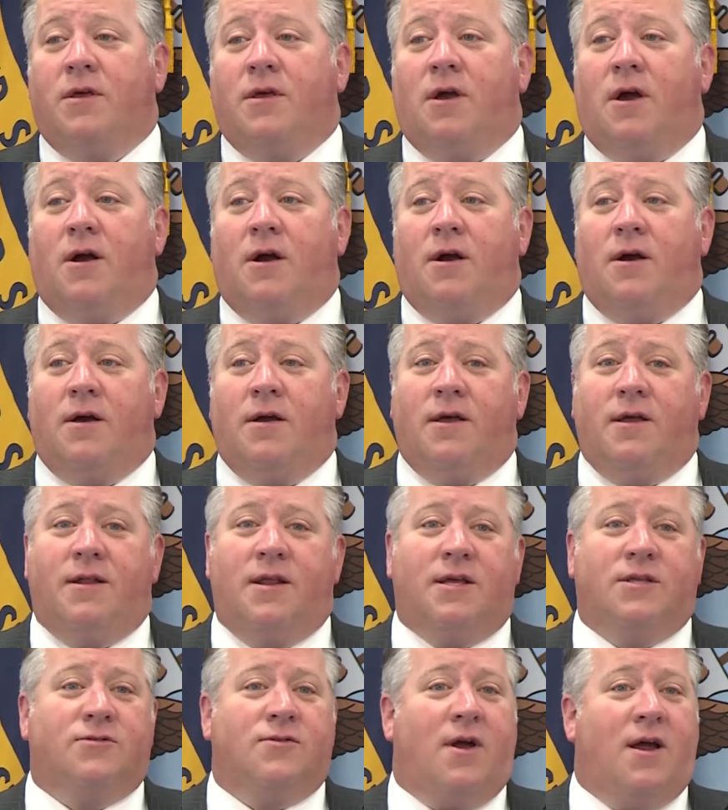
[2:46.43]
And
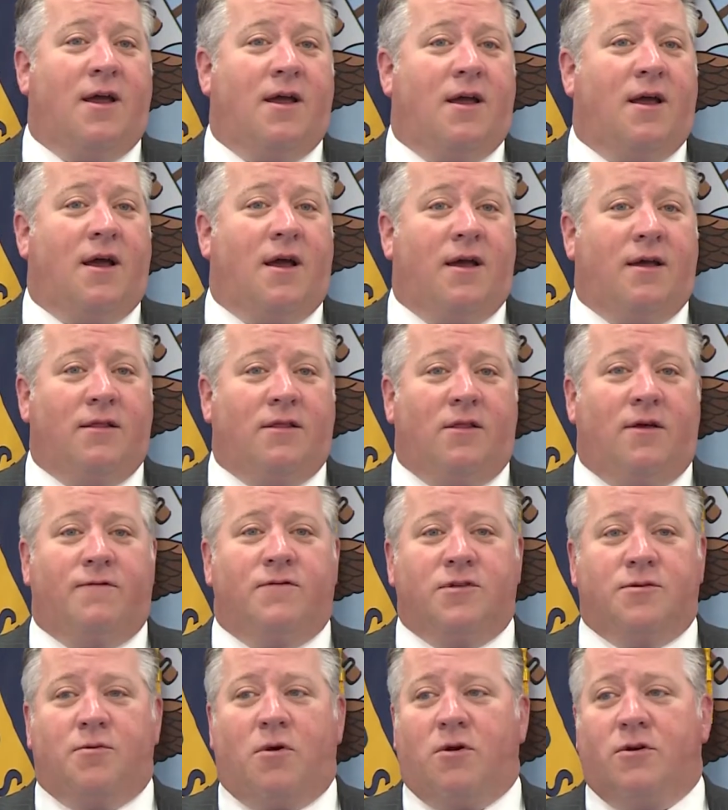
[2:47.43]
that's why I love
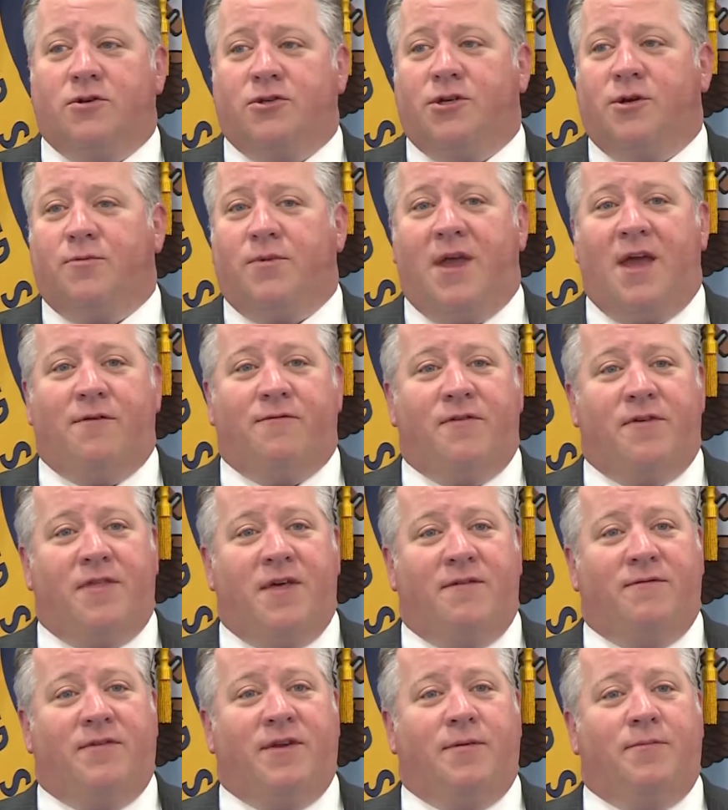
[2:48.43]
this partnership we have with
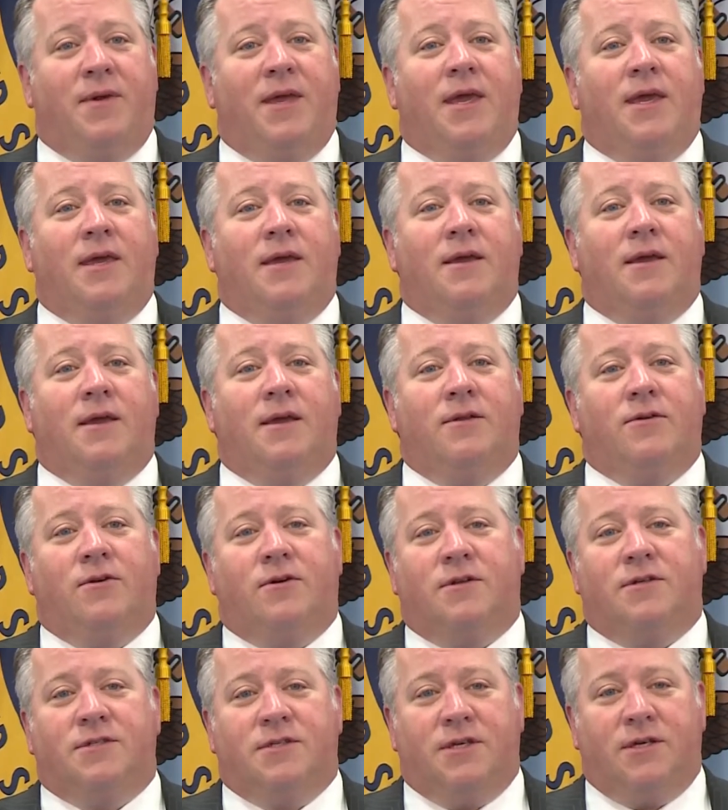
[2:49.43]
MVP, and you're
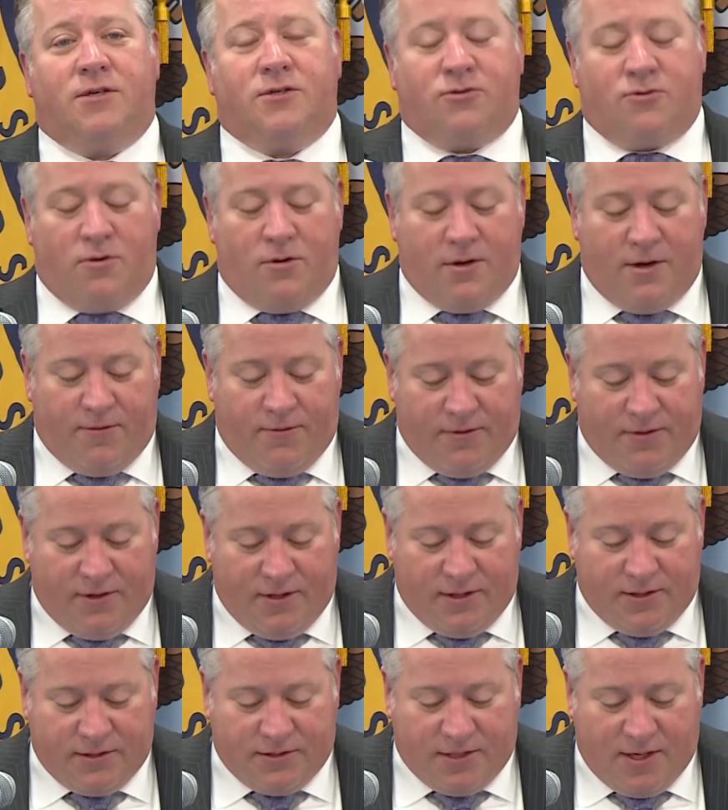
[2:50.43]
going to see extraordinary
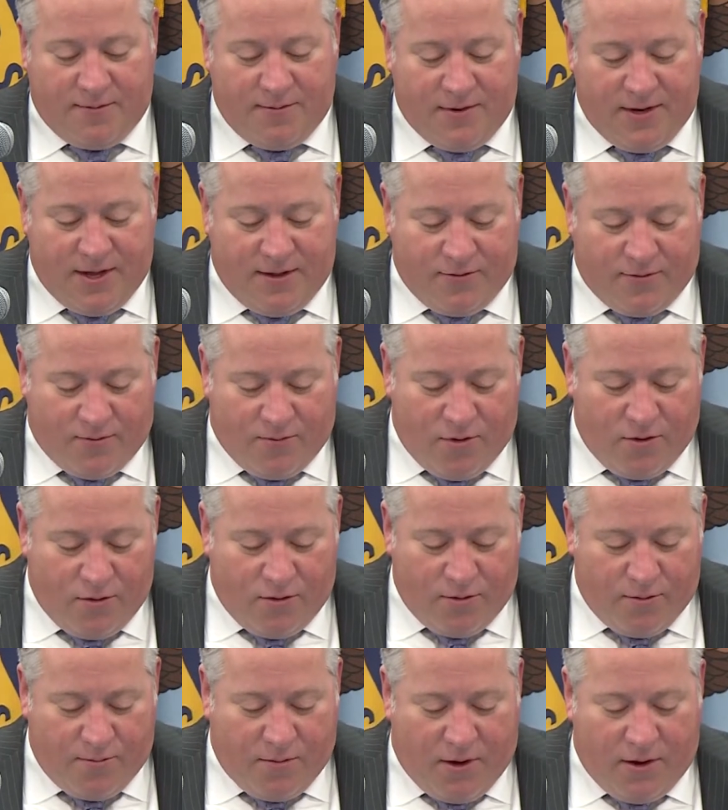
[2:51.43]
things coming down the
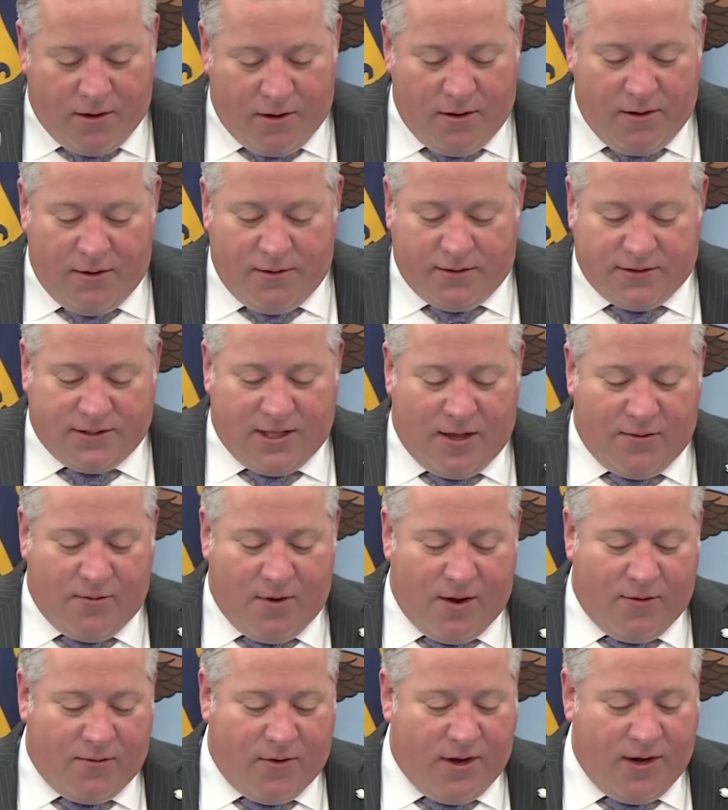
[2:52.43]
road, but it's not
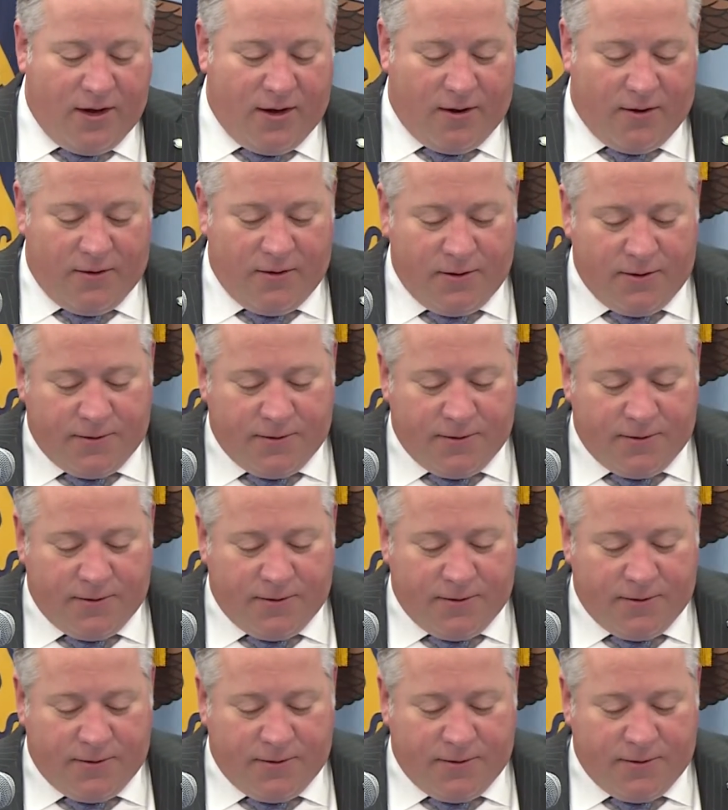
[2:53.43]
why we're here.